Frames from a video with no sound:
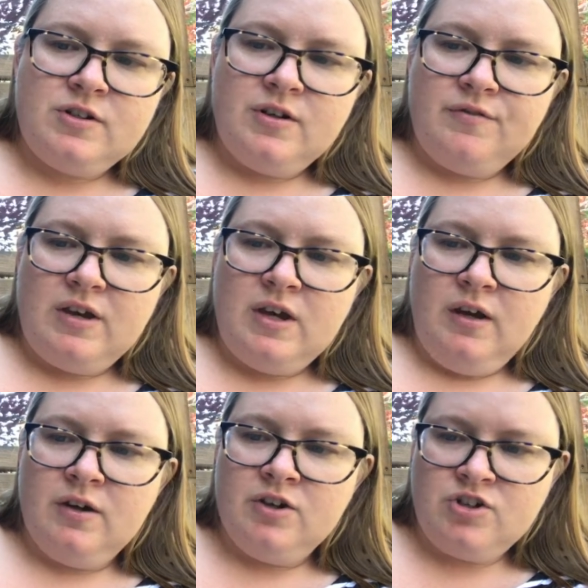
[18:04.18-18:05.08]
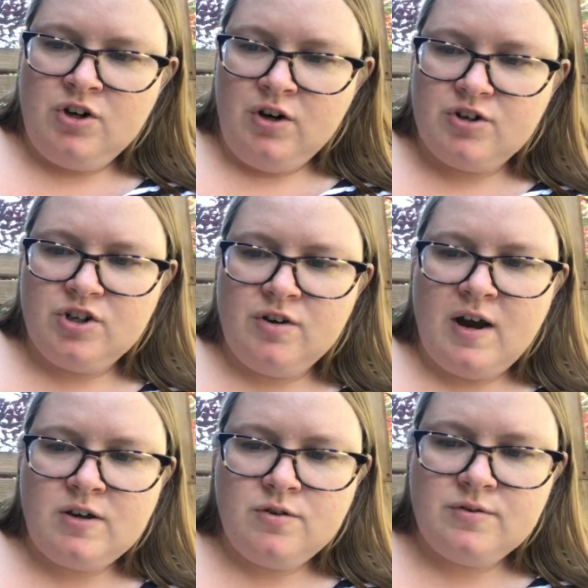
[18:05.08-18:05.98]
Lurvy? Sure
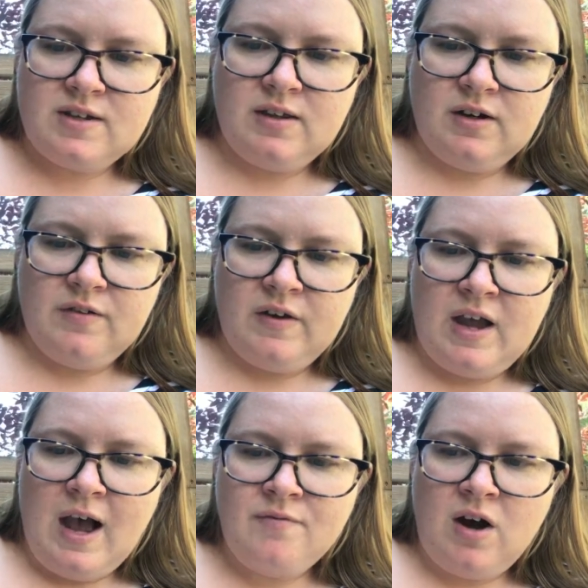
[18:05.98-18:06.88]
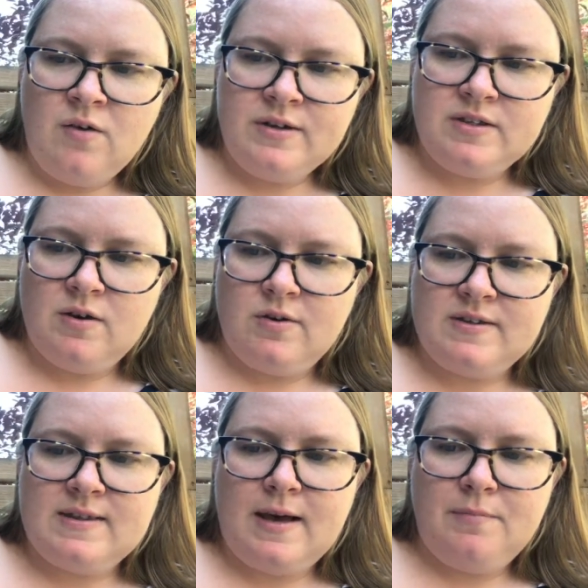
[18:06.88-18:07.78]
I do, said Lurvy. I've always
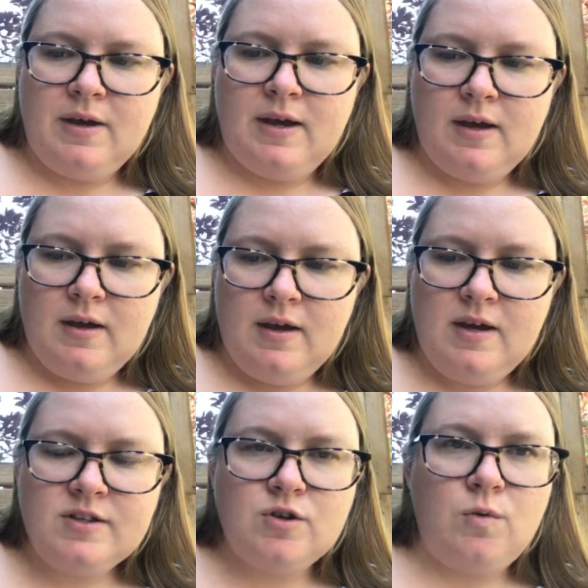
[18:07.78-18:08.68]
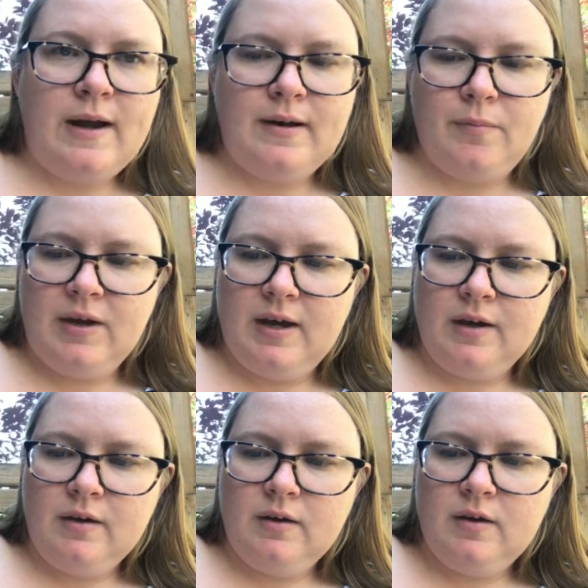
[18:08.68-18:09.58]
noticed that pig. He's quite a pig.
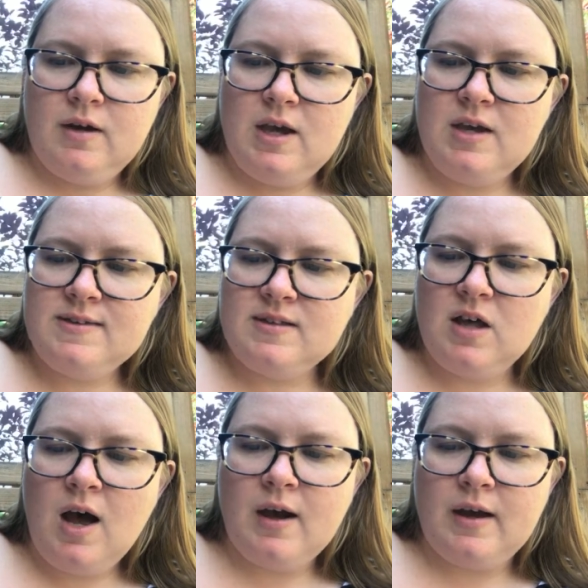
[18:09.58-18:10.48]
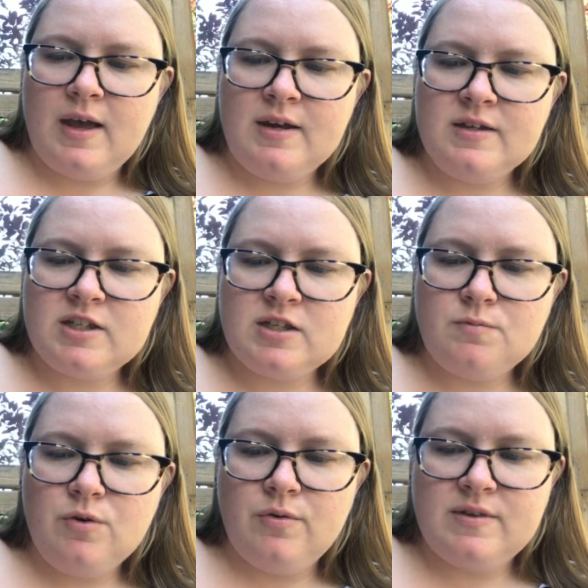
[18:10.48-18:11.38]
He's long and he's
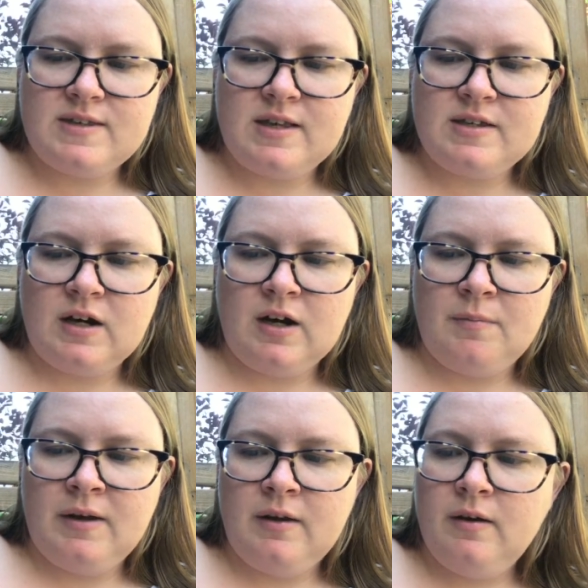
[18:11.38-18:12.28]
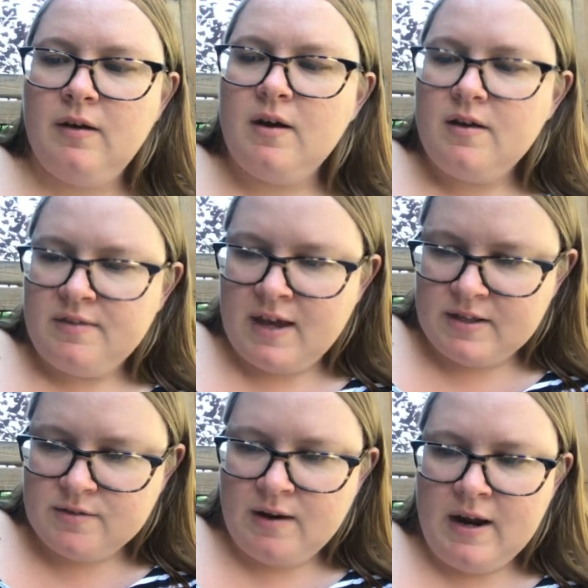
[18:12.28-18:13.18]
smooth, said Zuckerman.
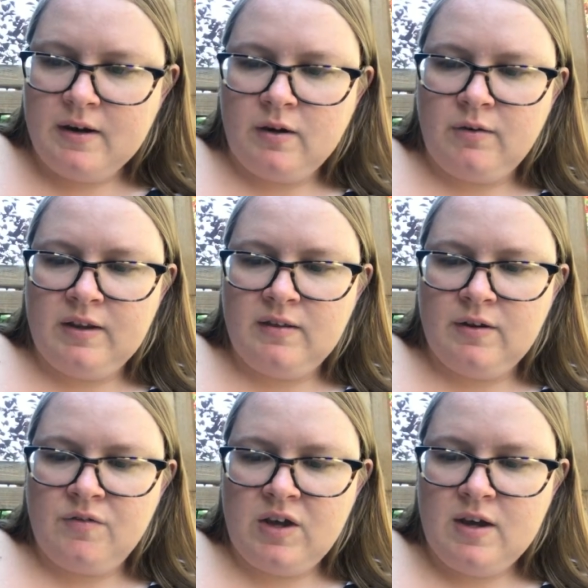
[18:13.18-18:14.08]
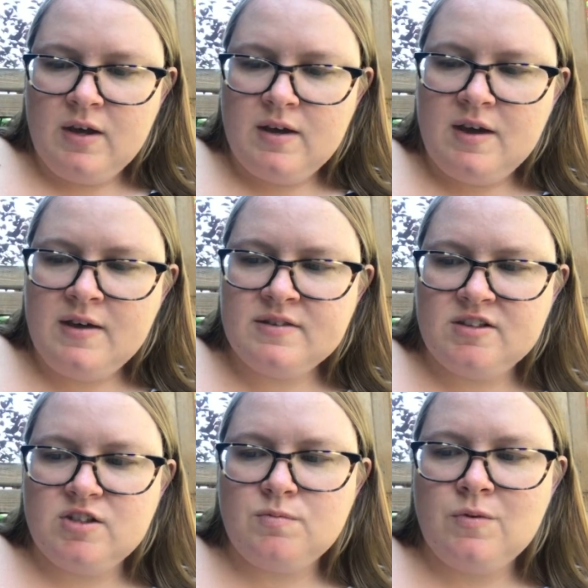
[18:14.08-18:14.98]
That's right, agreed Lurvy. He's
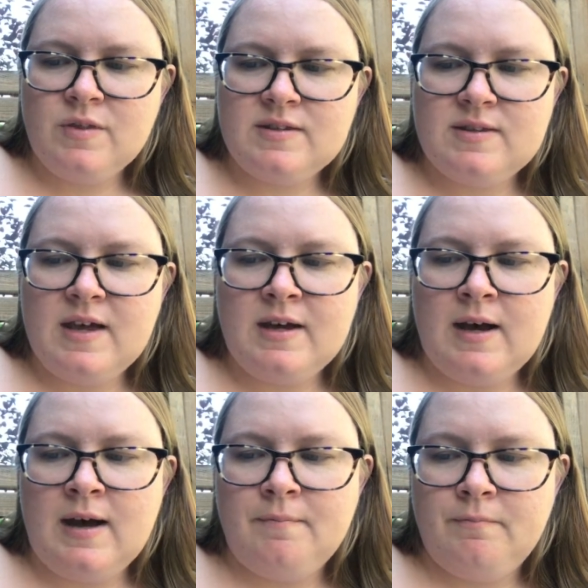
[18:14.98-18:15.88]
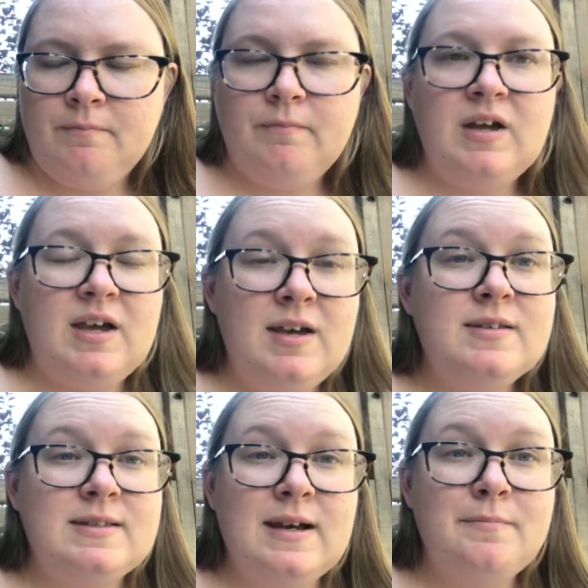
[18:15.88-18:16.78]
as smooth as they come. He's
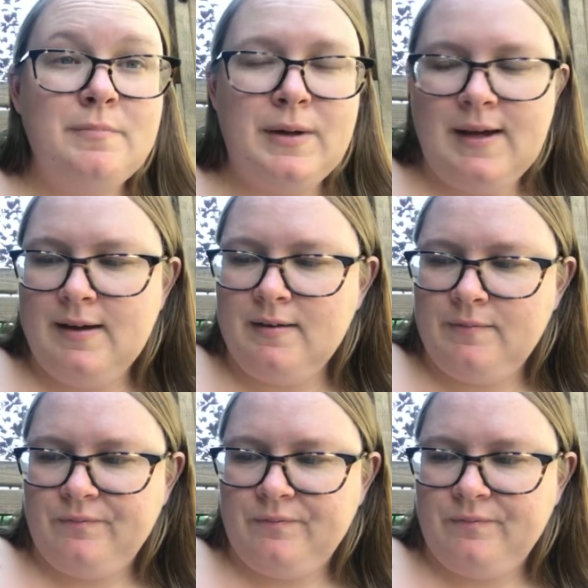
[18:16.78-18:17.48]
some pig.